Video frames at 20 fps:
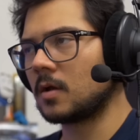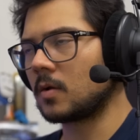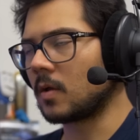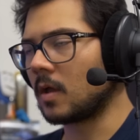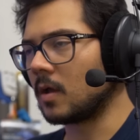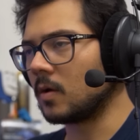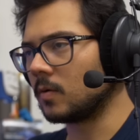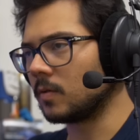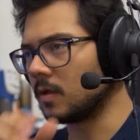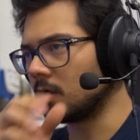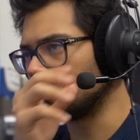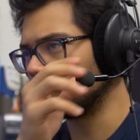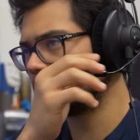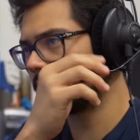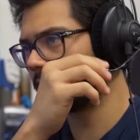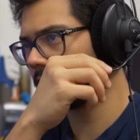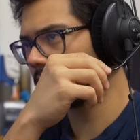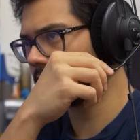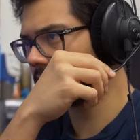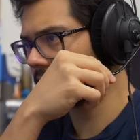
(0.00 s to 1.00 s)
and size and
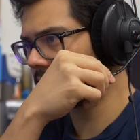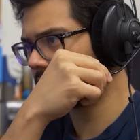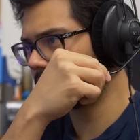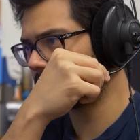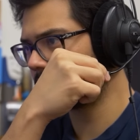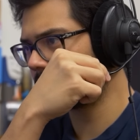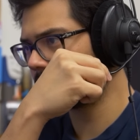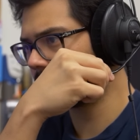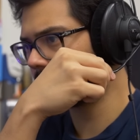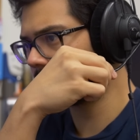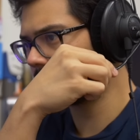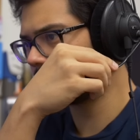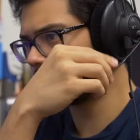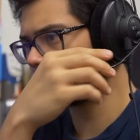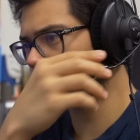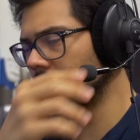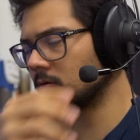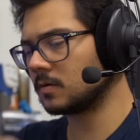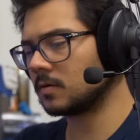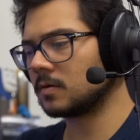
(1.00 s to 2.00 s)
placement make switching on the
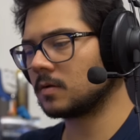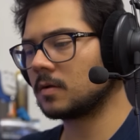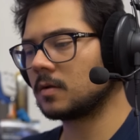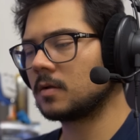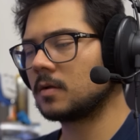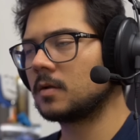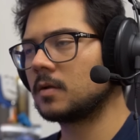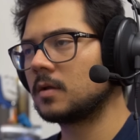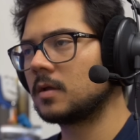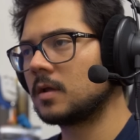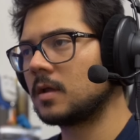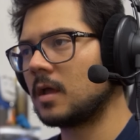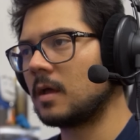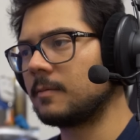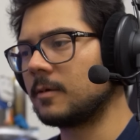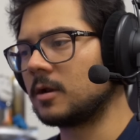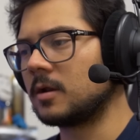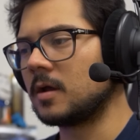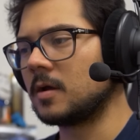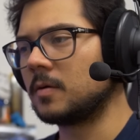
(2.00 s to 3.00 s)
fly easy for
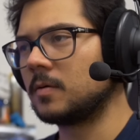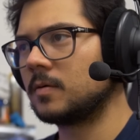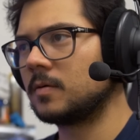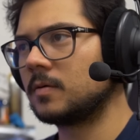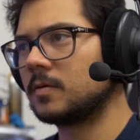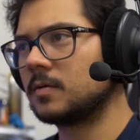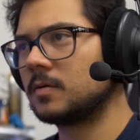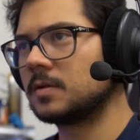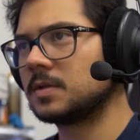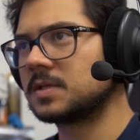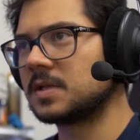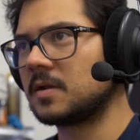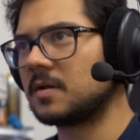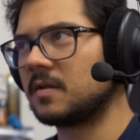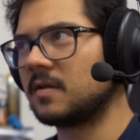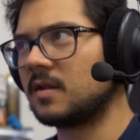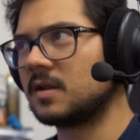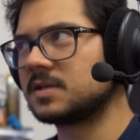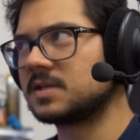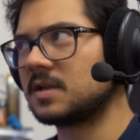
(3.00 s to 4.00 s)
both left and right side
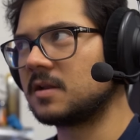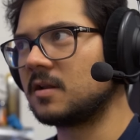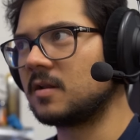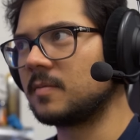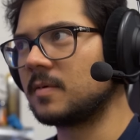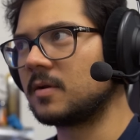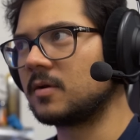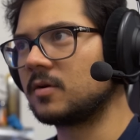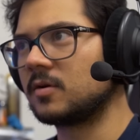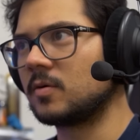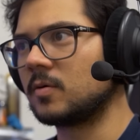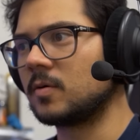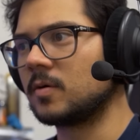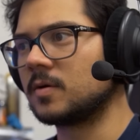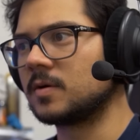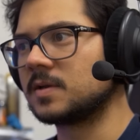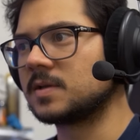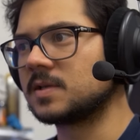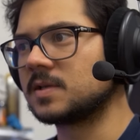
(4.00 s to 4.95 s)
mic orientation.